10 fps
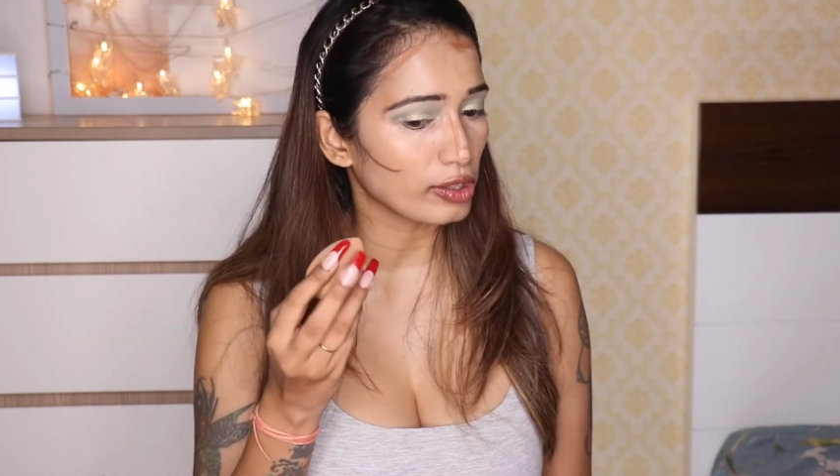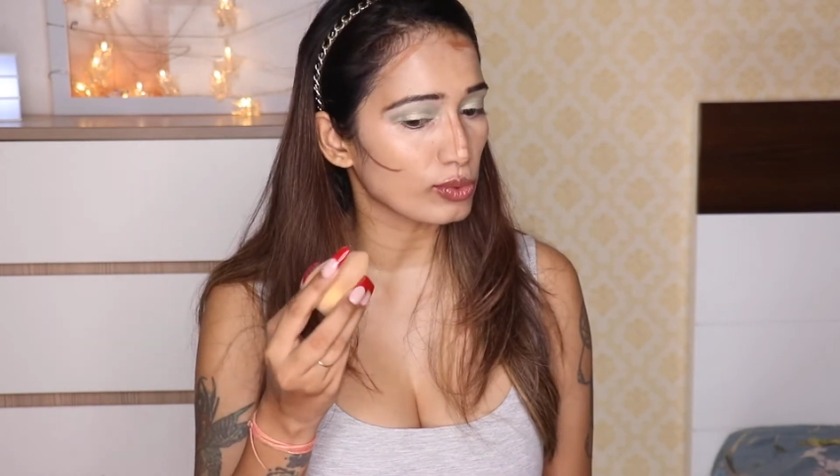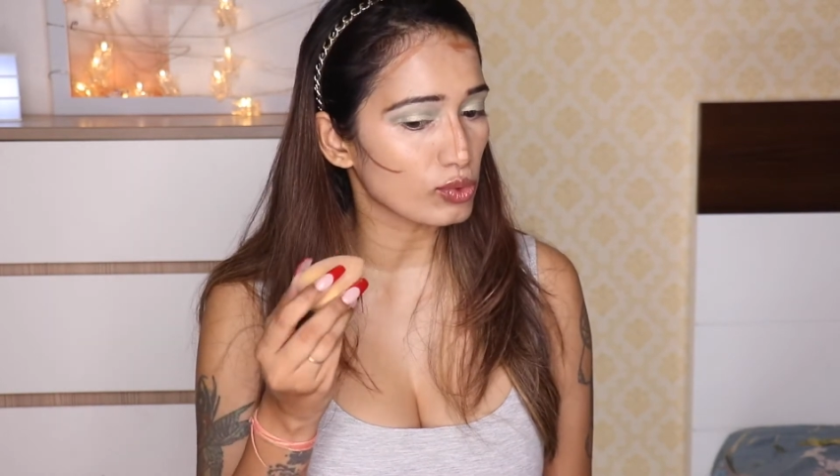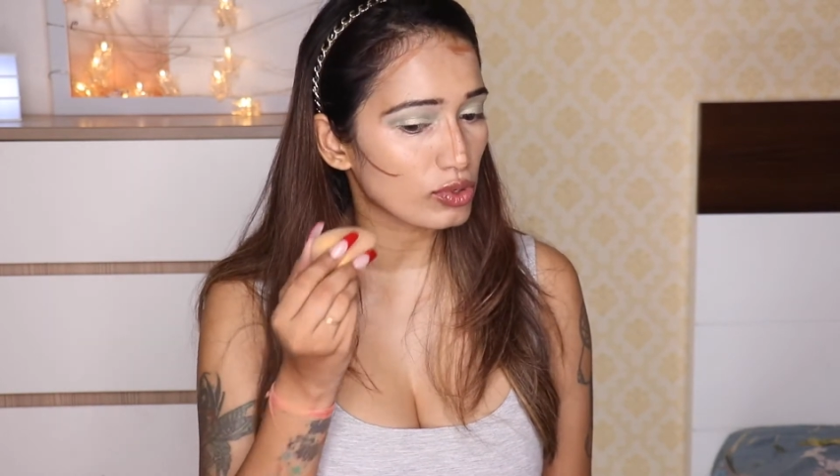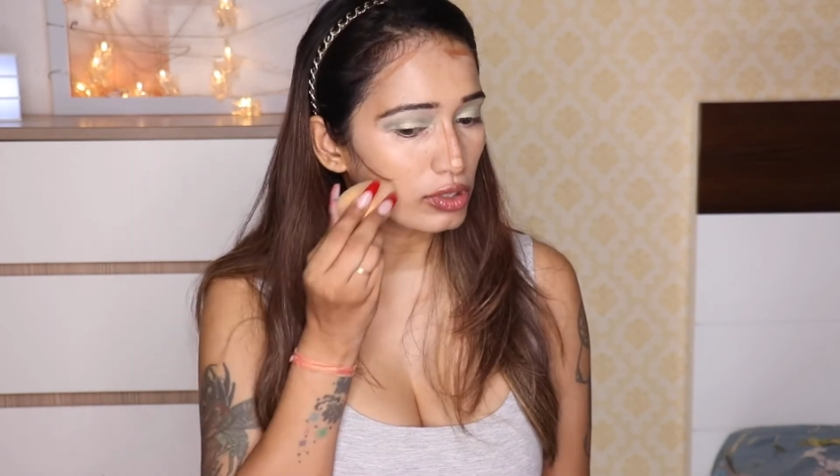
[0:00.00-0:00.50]

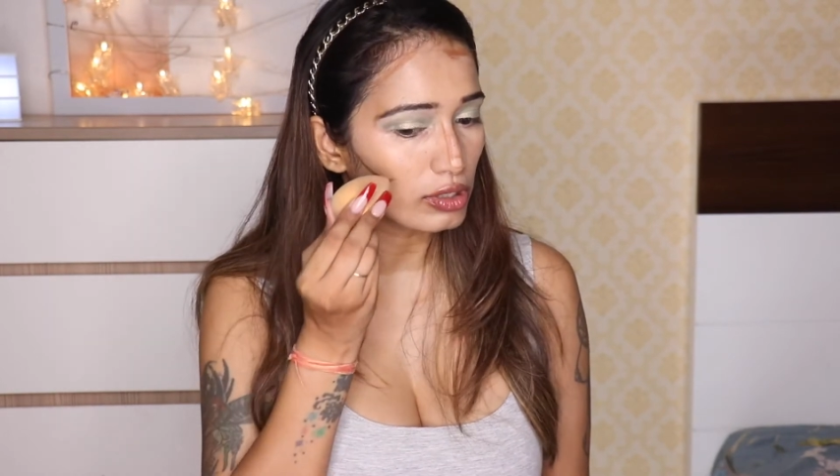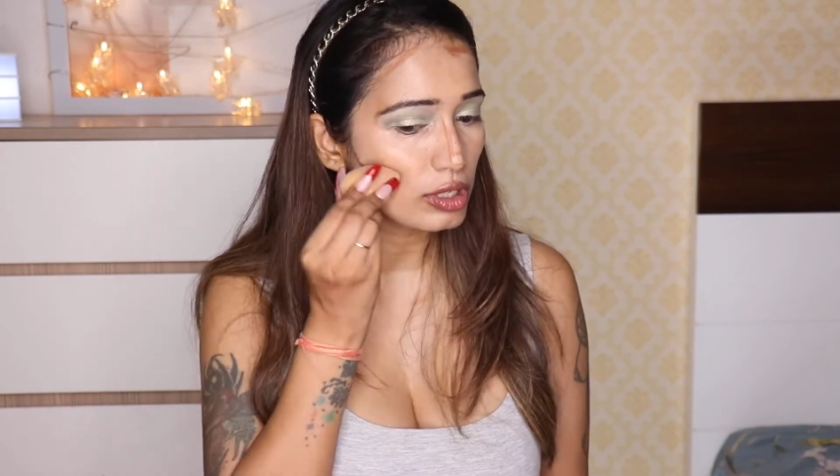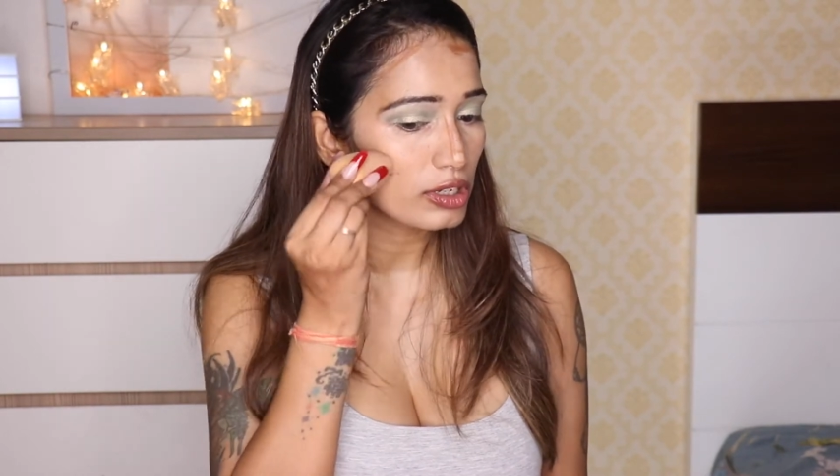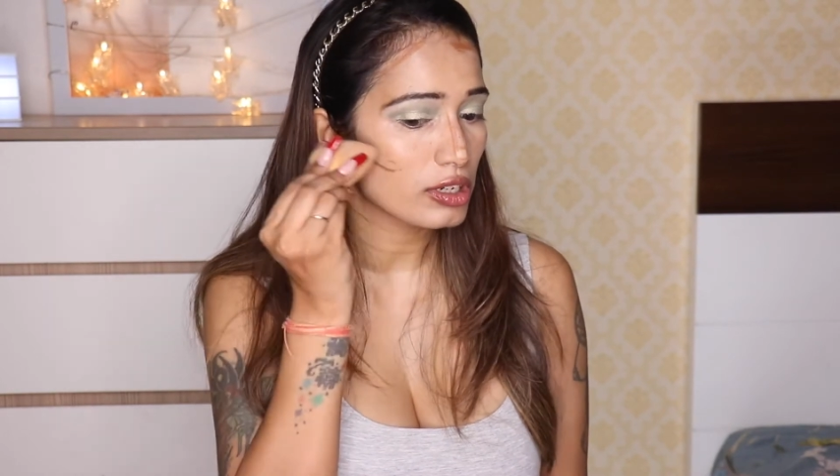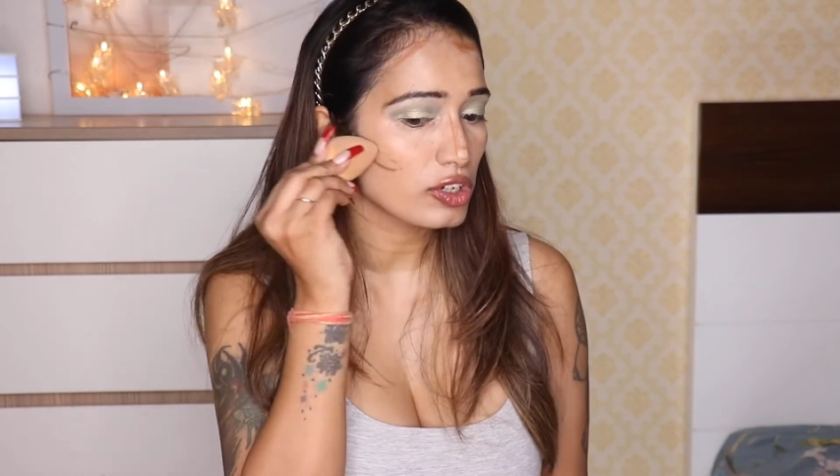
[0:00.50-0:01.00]
used
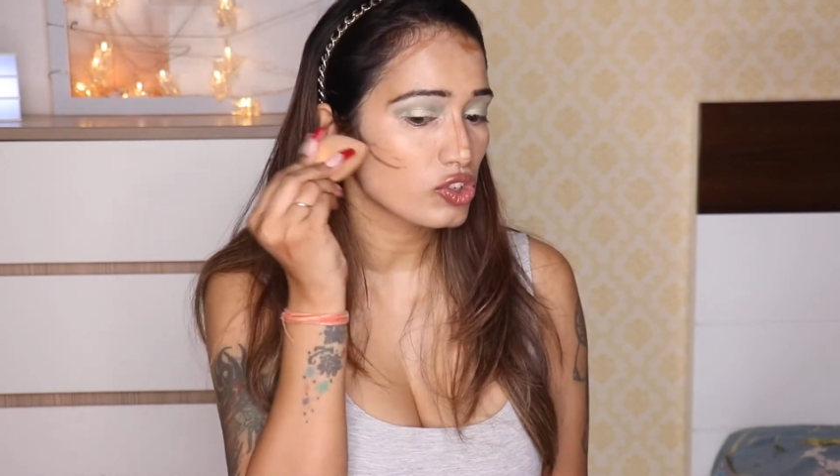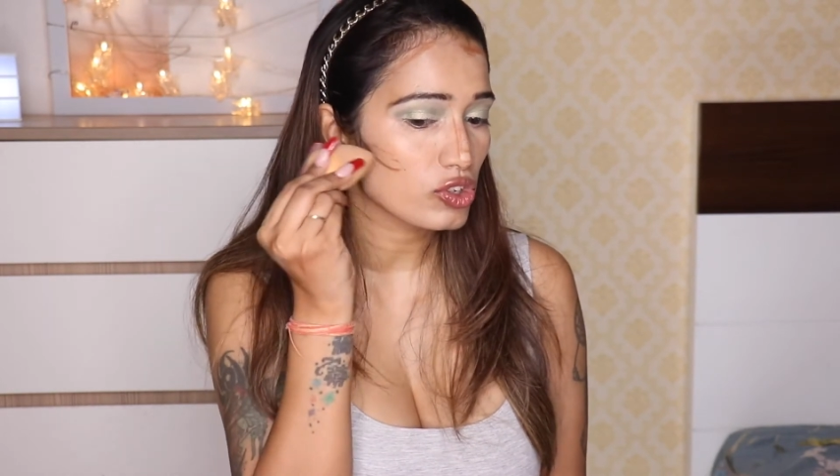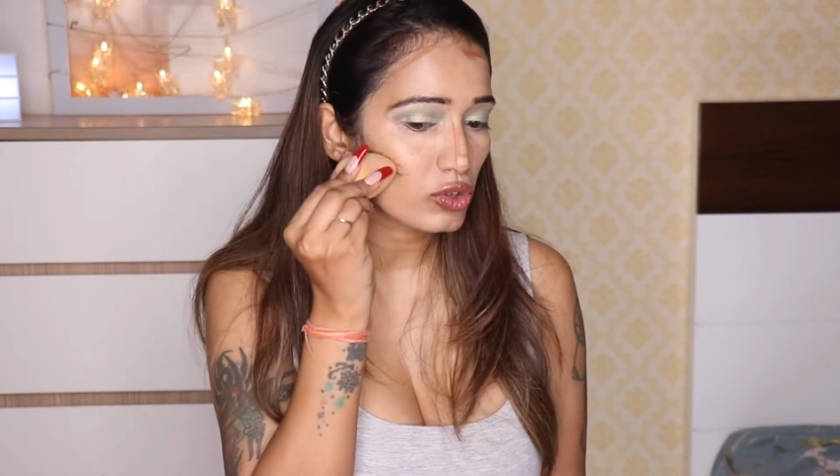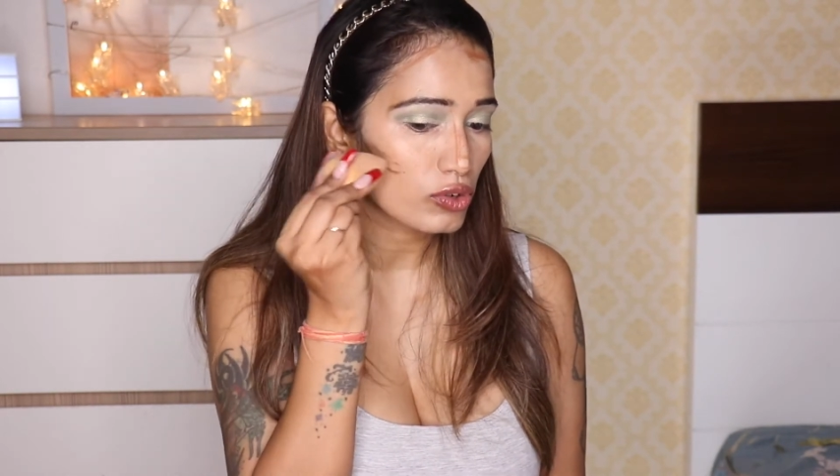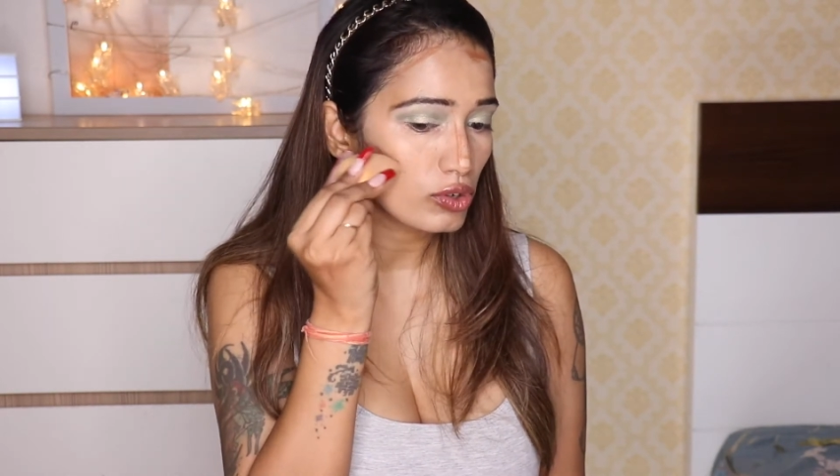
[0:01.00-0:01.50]
earlier. I'm
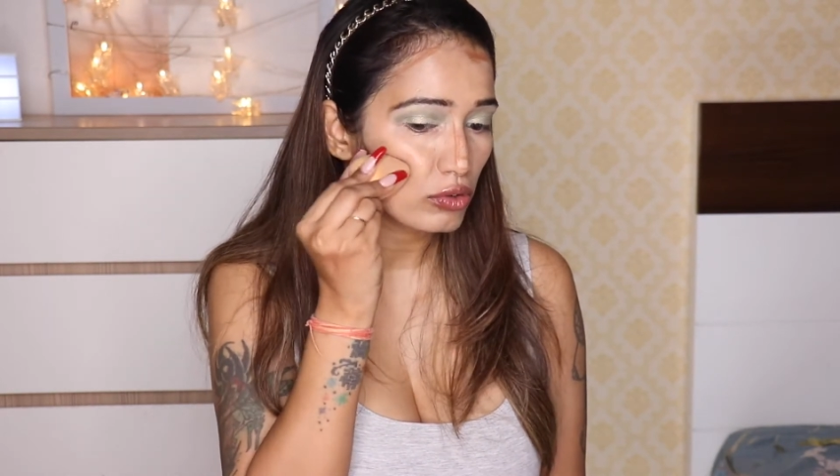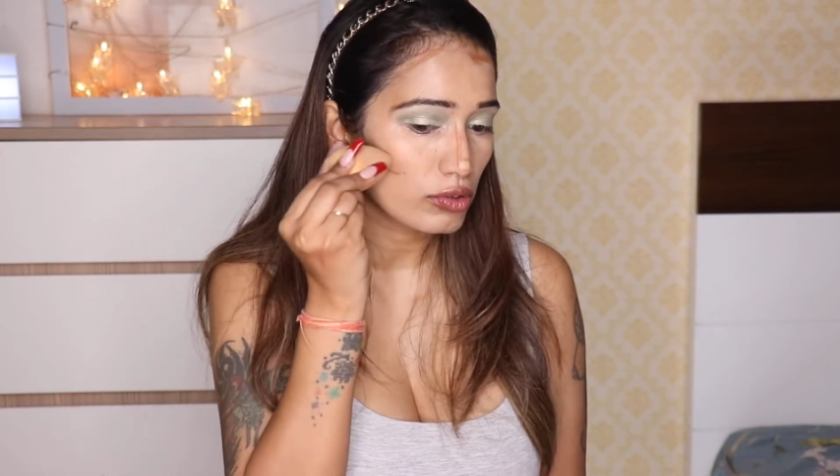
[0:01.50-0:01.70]
just going to